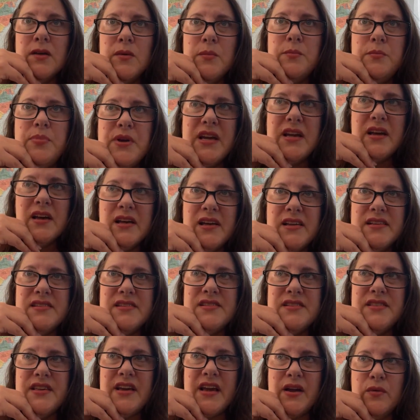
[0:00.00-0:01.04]
Because
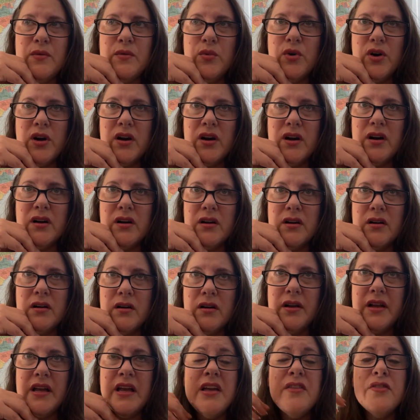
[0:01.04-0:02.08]
they were
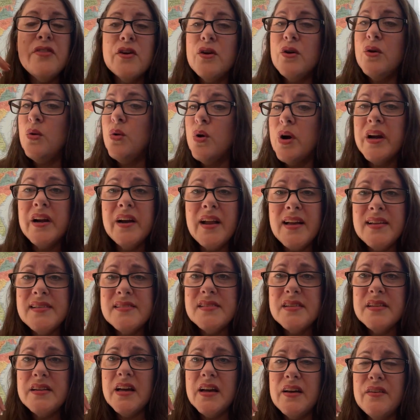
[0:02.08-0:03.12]
either
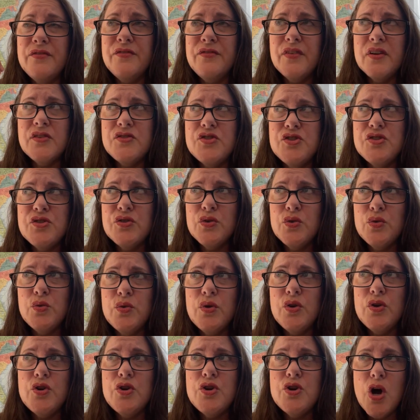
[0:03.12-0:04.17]
organized enough to
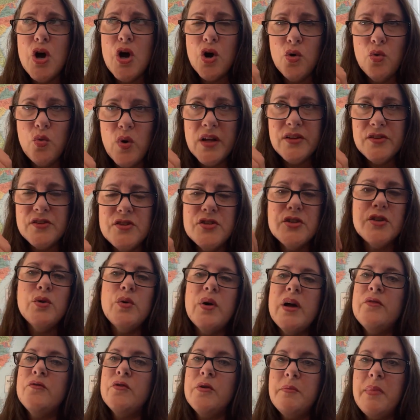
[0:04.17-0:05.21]
know what to do
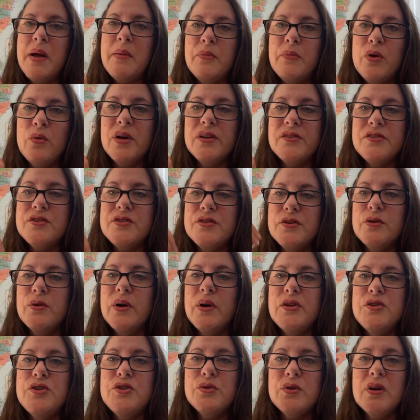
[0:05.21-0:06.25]
and remember what to do
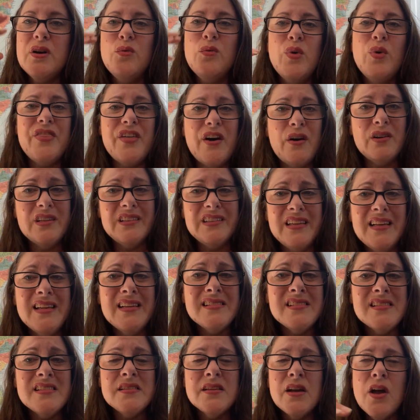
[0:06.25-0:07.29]
and do it without a
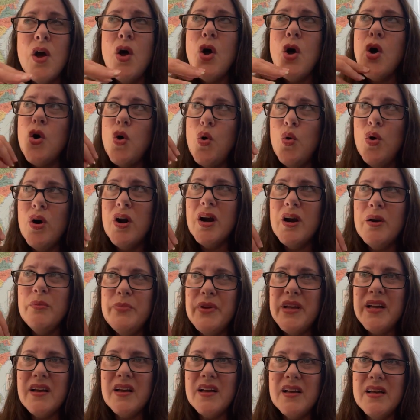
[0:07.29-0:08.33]
list, or
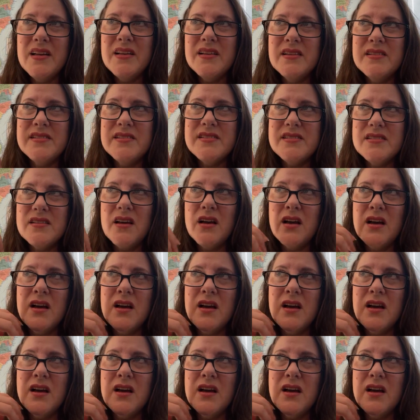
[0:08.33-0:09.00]
because